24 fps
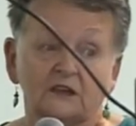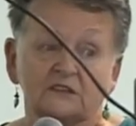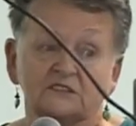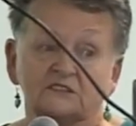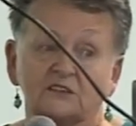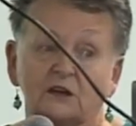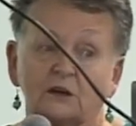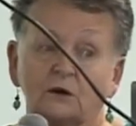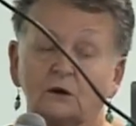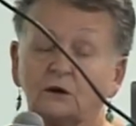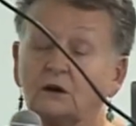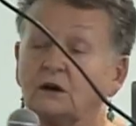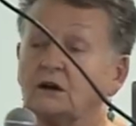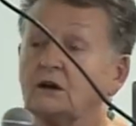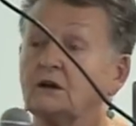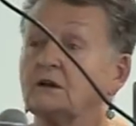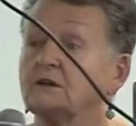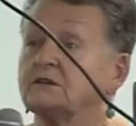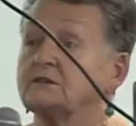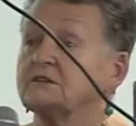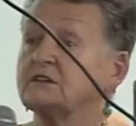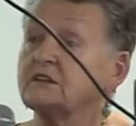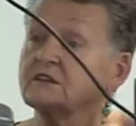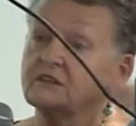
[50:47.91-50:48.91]
So
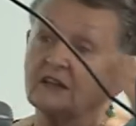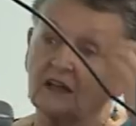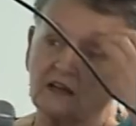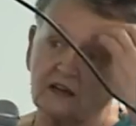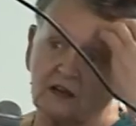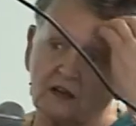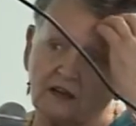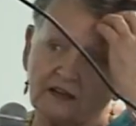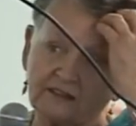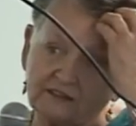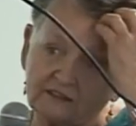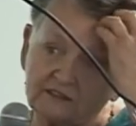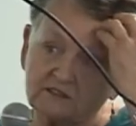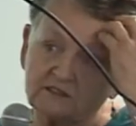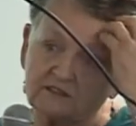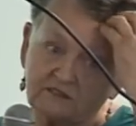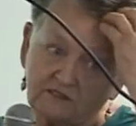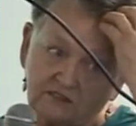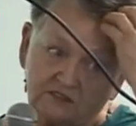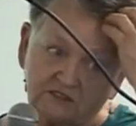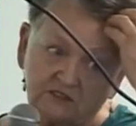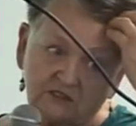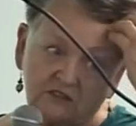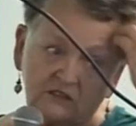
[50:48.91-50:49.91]
did they like the
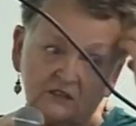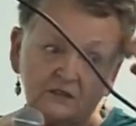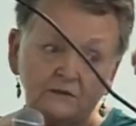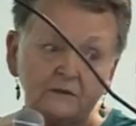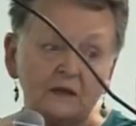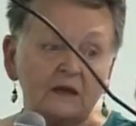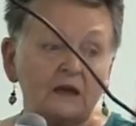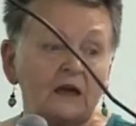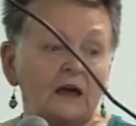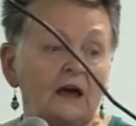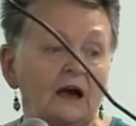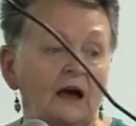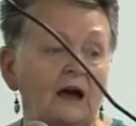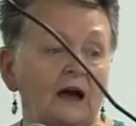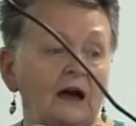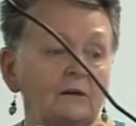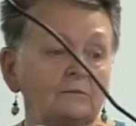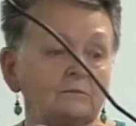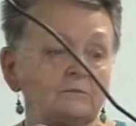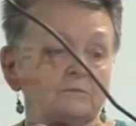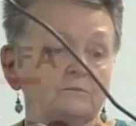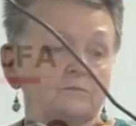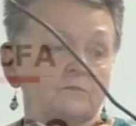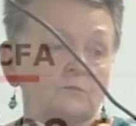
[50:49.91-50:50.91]
D V D?
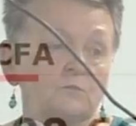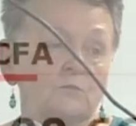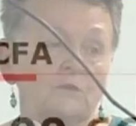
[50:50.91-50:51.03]
Um,